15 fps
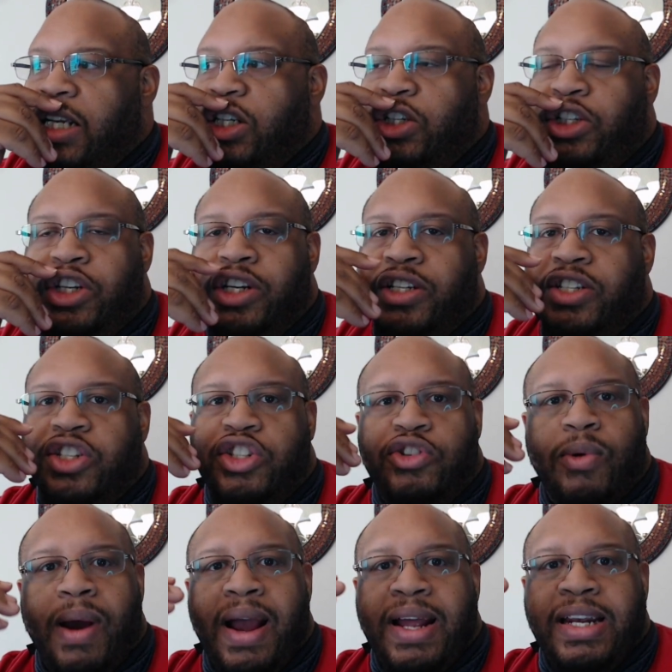Just
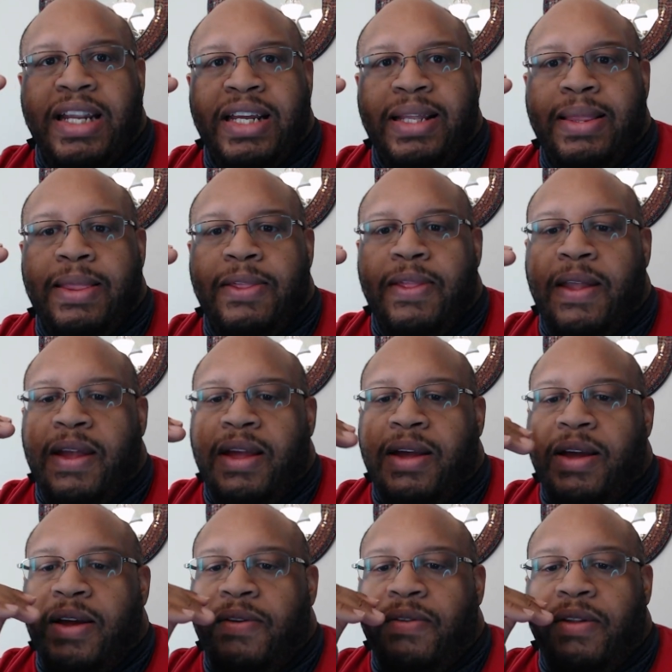trying
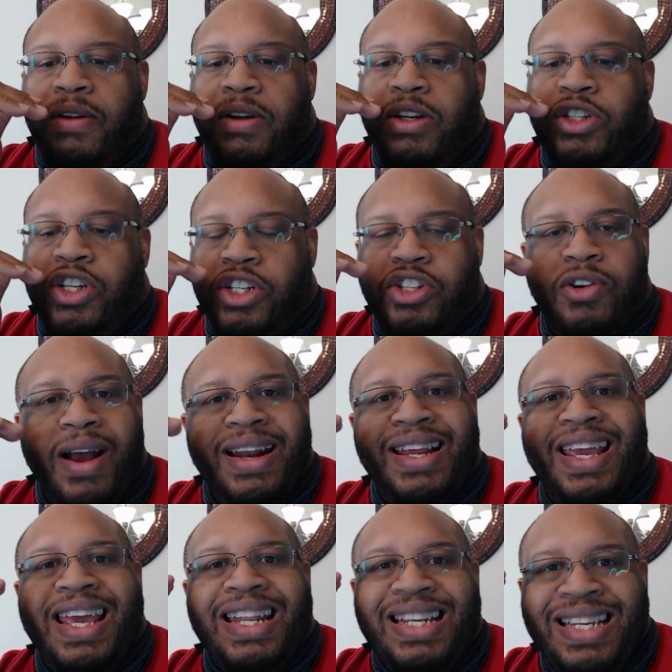to
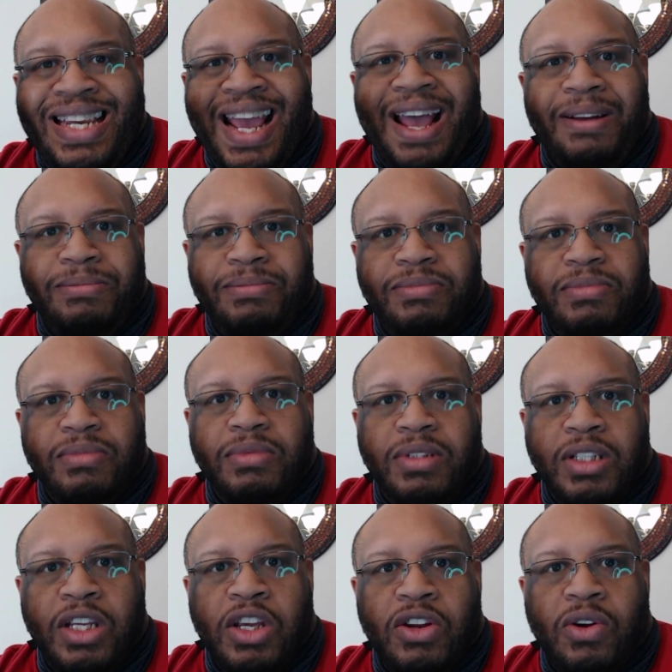get depth.
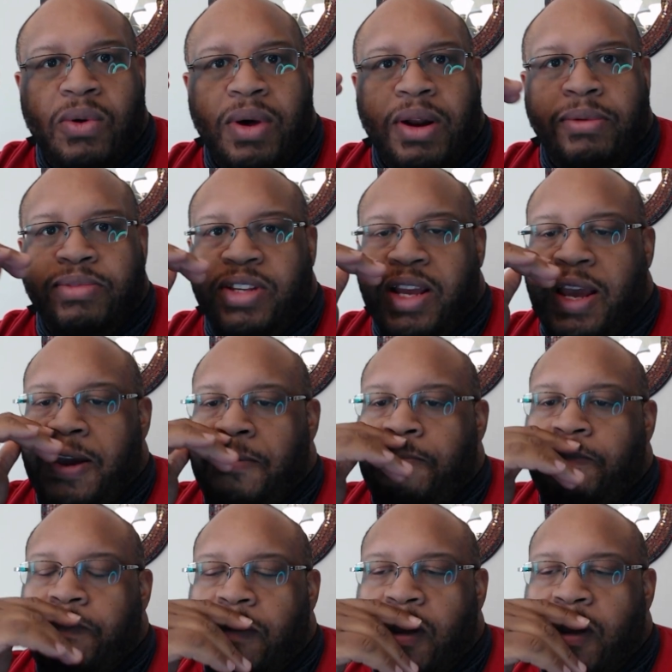You know what I'm saying?